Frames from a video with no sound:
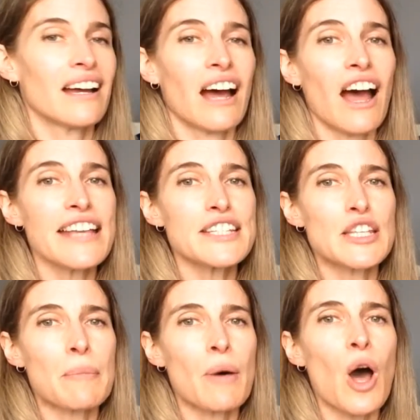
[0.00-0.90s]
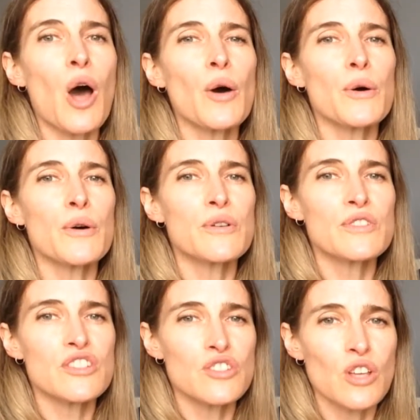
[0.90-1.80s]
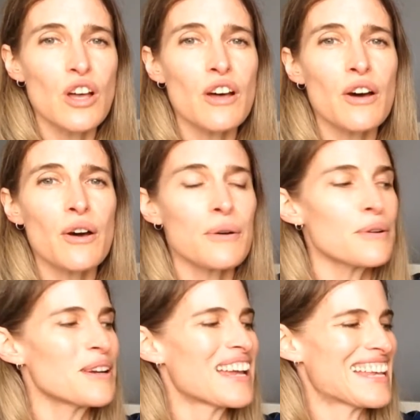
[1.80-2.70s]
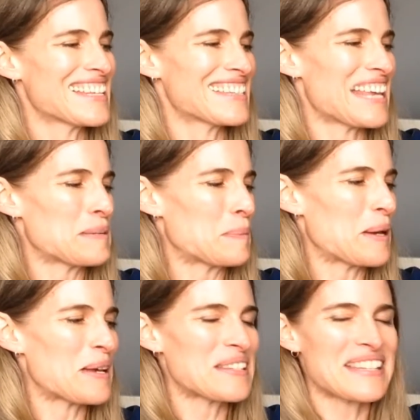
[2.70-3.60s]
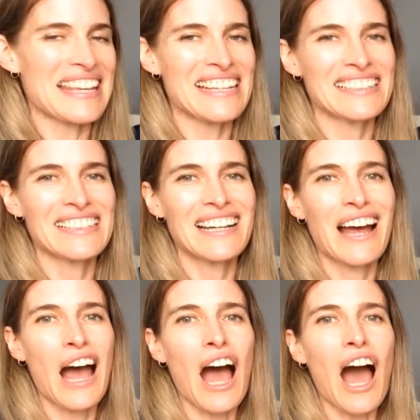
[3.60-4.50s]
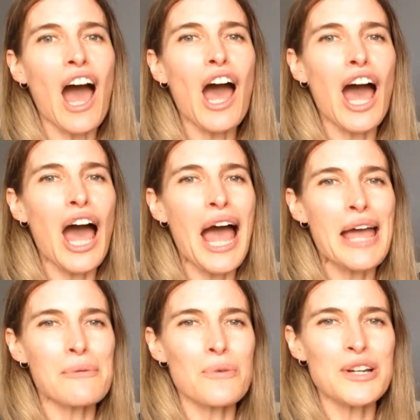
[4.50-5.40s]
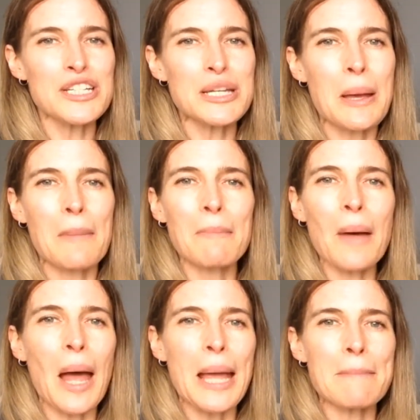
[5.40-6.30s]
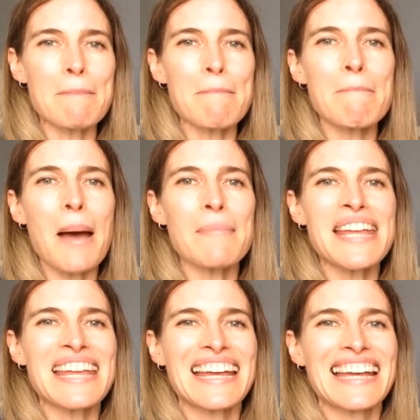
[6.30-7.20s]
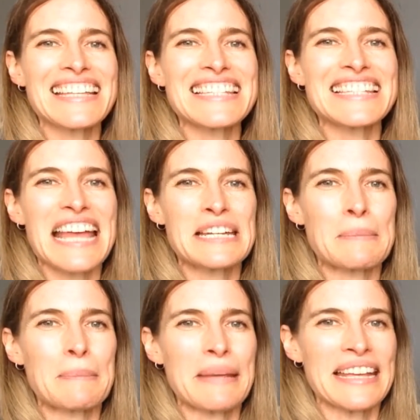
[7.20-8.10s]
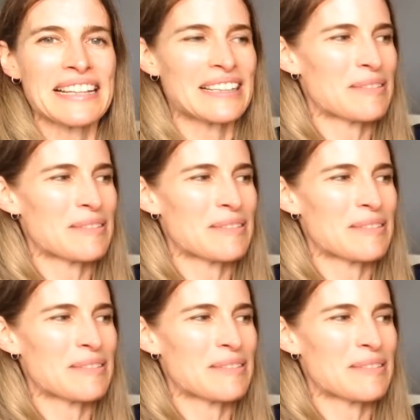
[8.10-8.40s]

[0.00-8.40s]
"I suppose so," said Percy. "I want my mummy," said Bill.